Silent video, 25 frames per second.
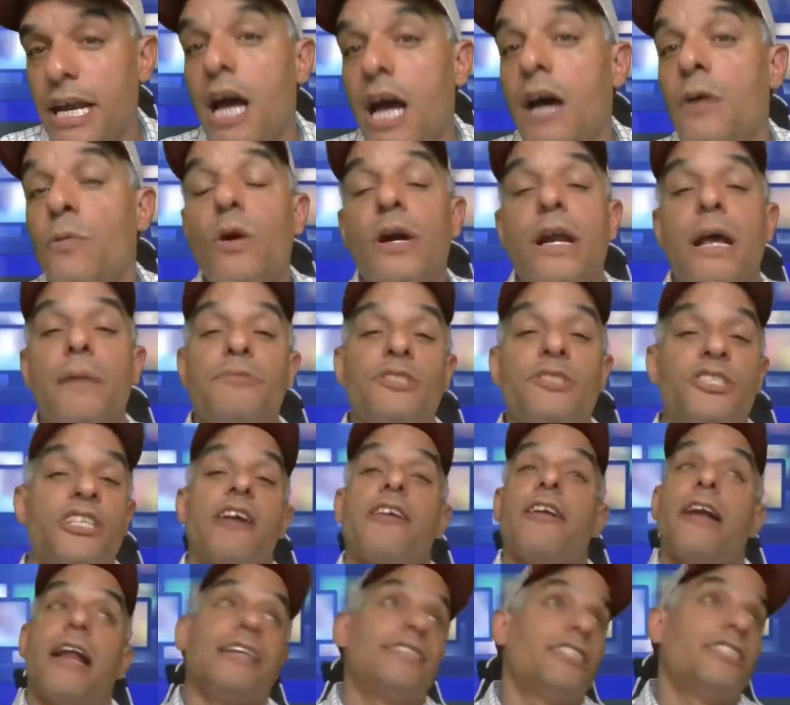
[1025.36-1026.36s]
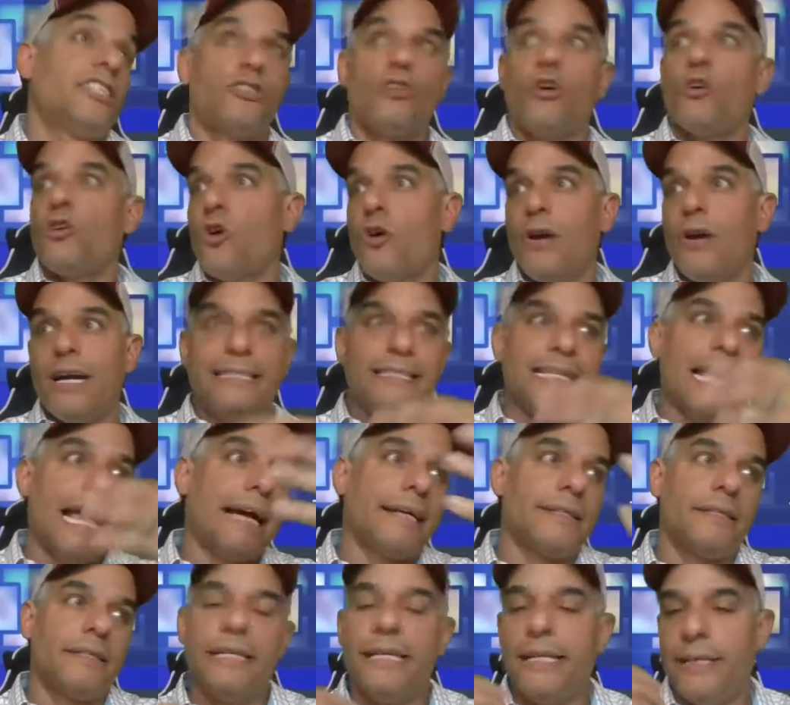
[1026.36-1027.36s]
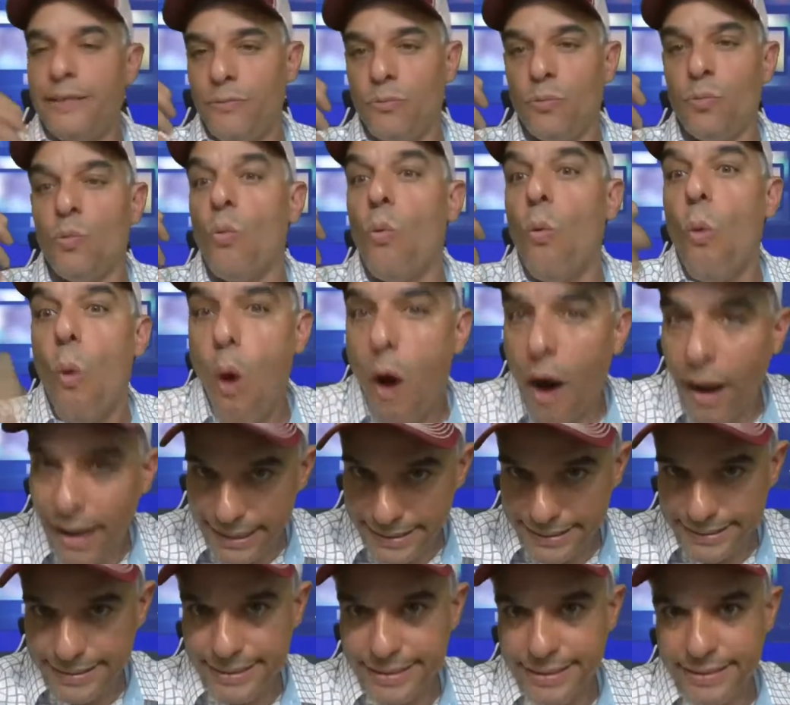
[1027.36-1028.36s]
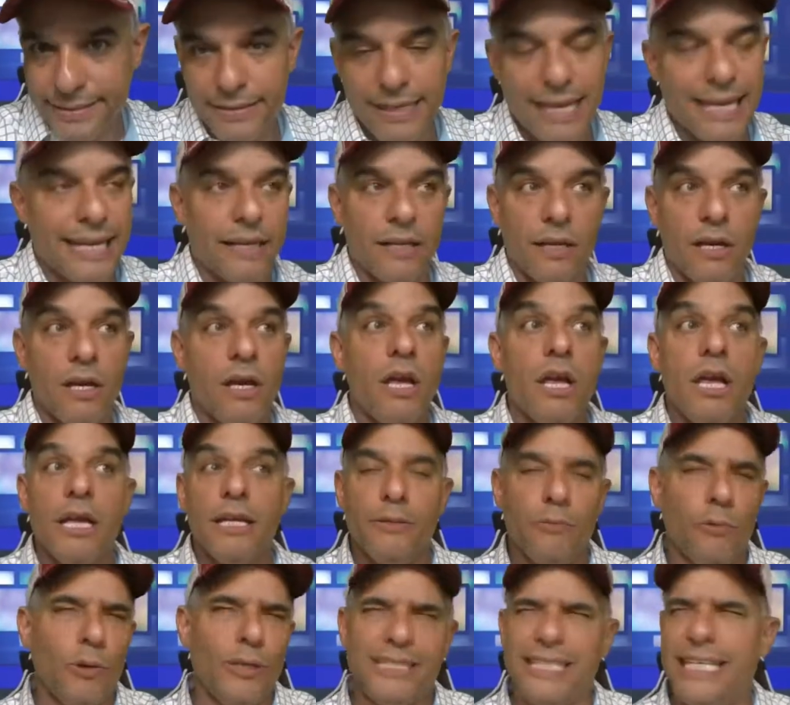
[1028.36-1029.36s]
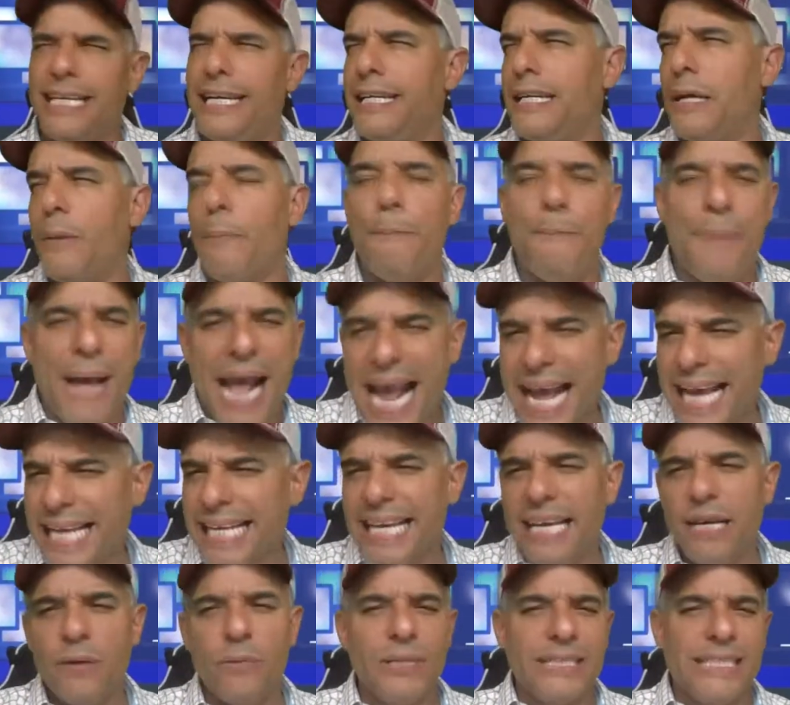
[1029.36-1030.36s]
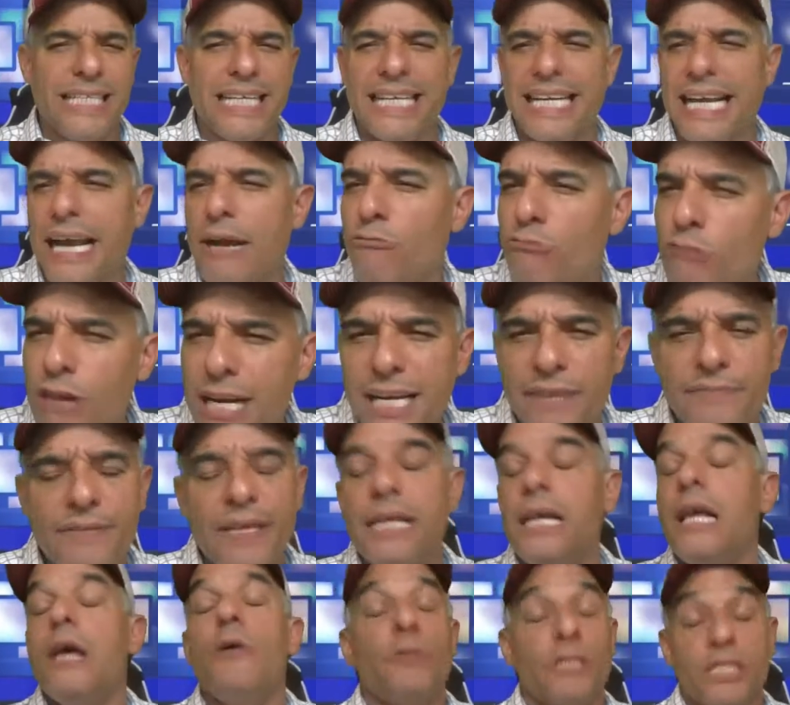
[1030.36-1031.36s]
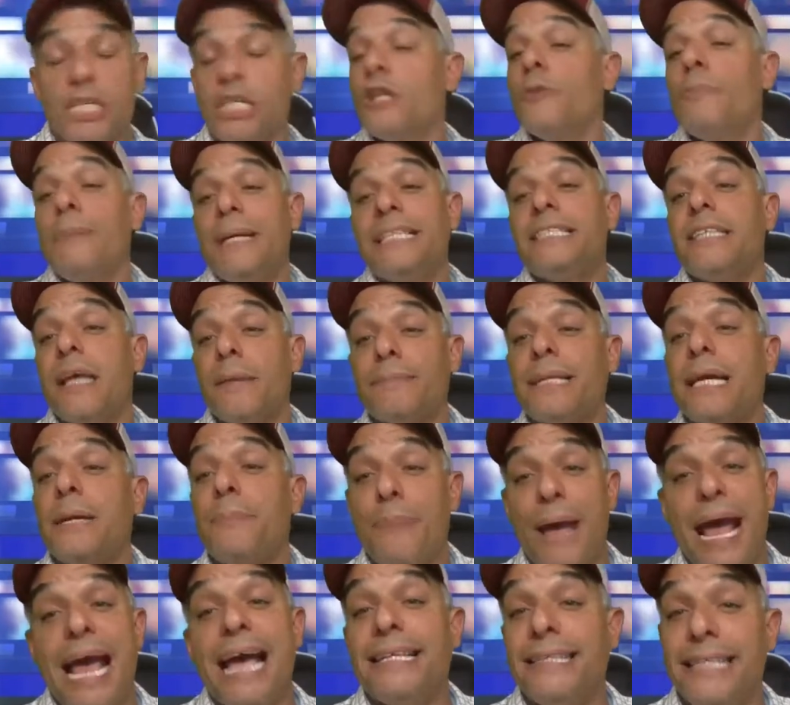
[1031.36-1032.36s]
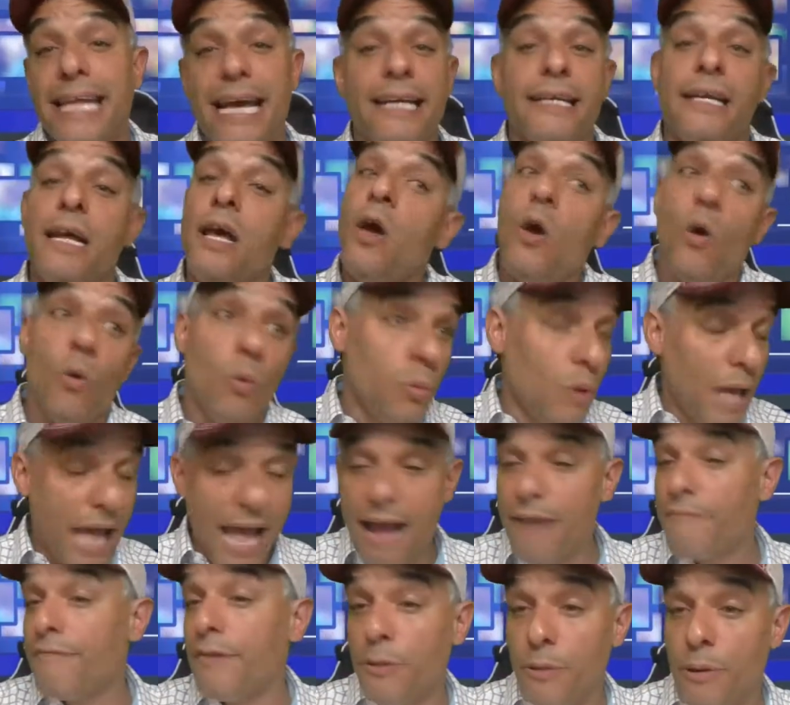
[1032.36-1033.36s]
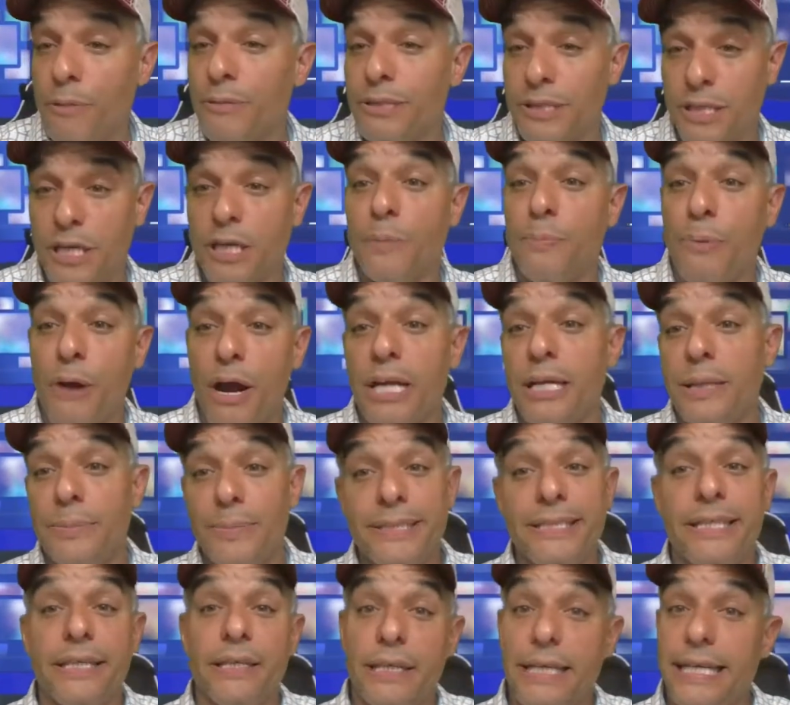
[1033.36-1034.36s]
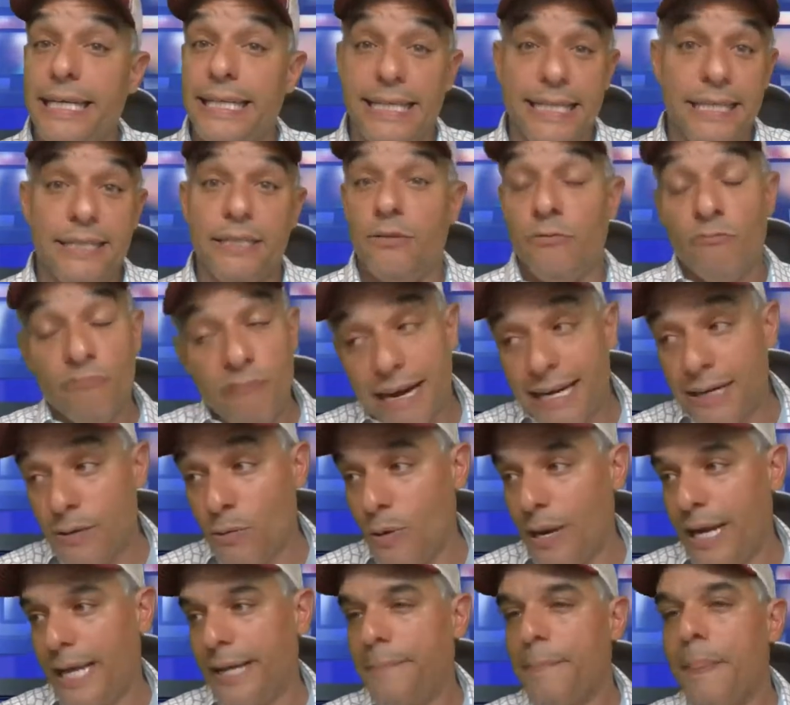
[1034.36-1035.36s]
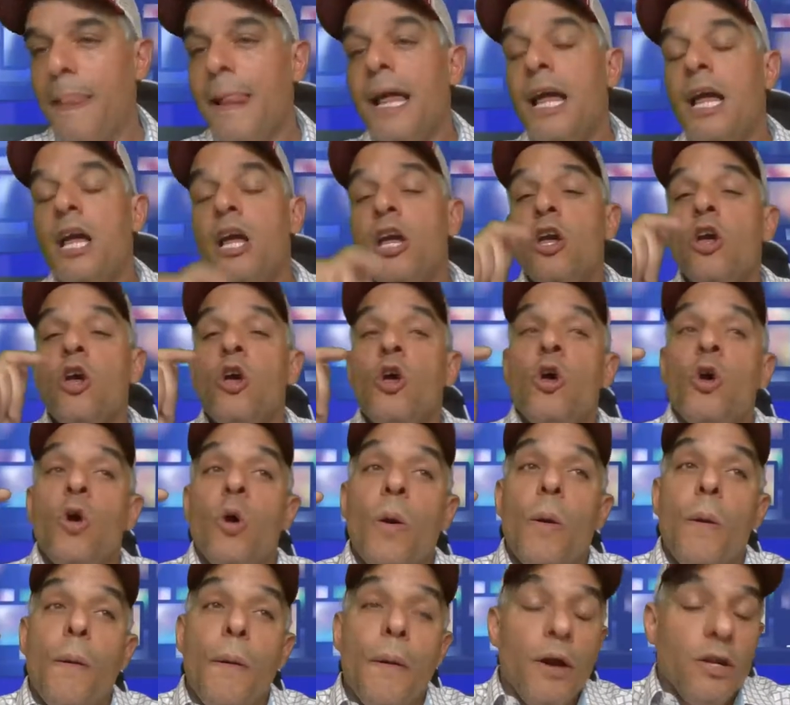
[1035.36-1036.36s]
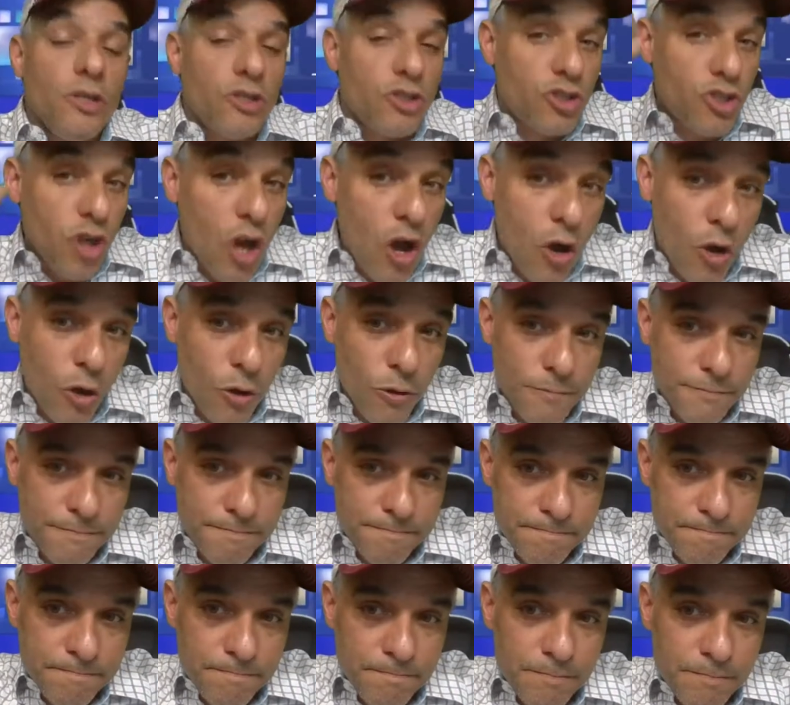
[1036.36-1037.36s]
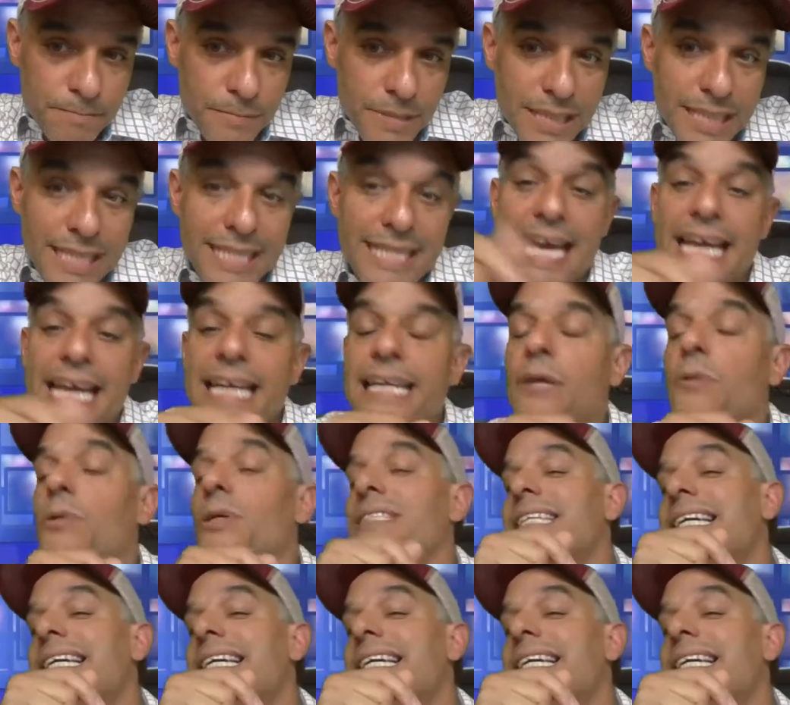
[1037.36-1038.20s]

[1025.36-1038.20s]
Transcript: on what I'm sharing. I just don't know exactly what. Like, was he going to ban it? Was he going to get rid of it? It was going to be something bad that everyone was going to probably be deleting it right away. So then it was